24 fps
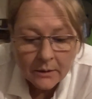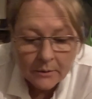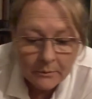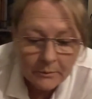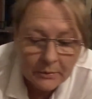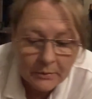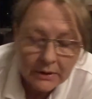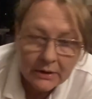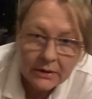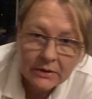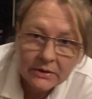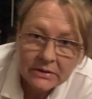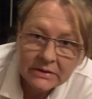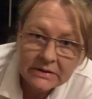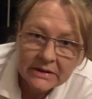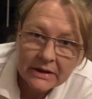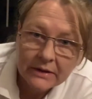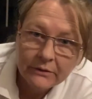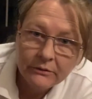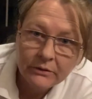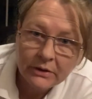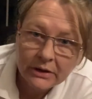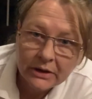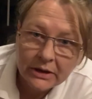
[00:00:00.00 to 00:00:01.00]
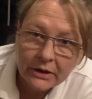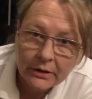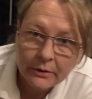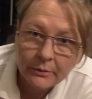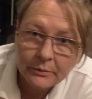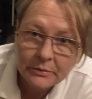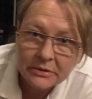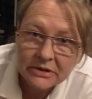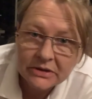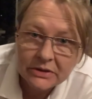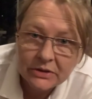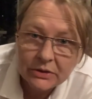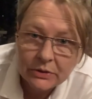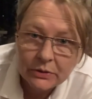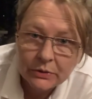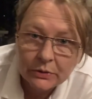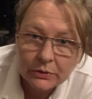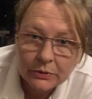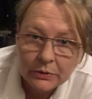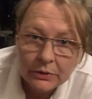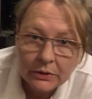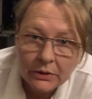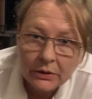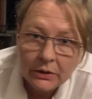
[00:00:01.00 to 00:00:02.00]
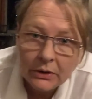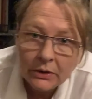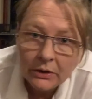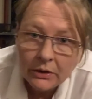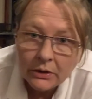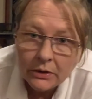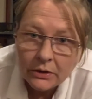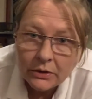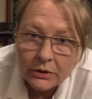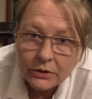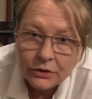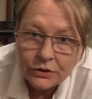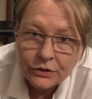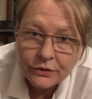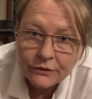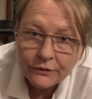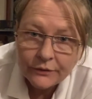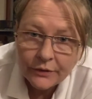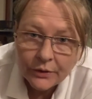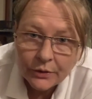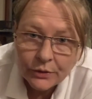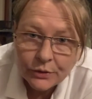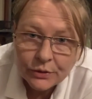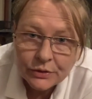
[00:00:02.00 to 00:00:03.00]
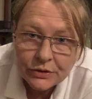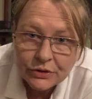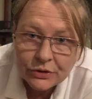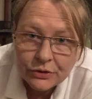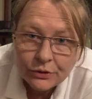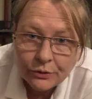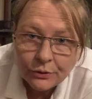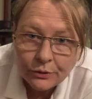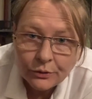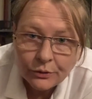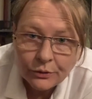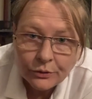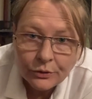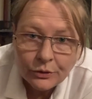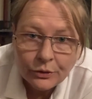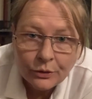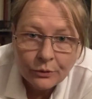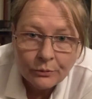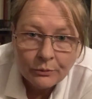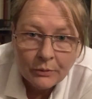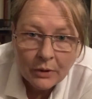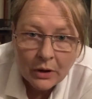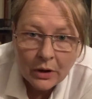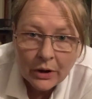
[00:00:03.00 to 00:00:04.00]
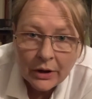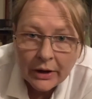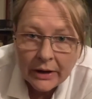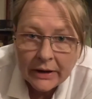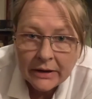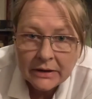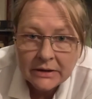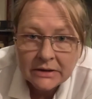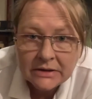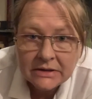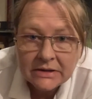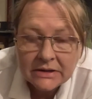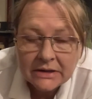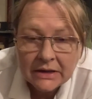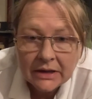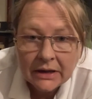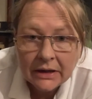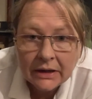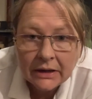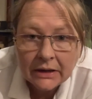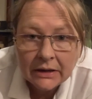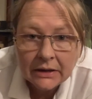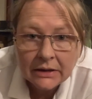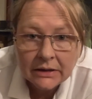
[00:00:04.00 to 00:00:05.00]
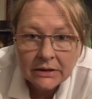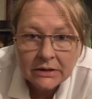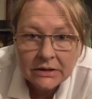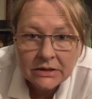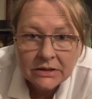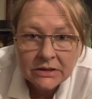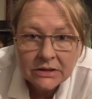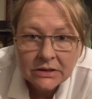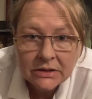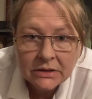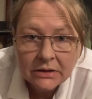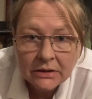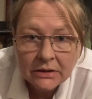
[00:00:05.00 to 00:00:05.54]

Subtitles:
because that really helps to focus your mind and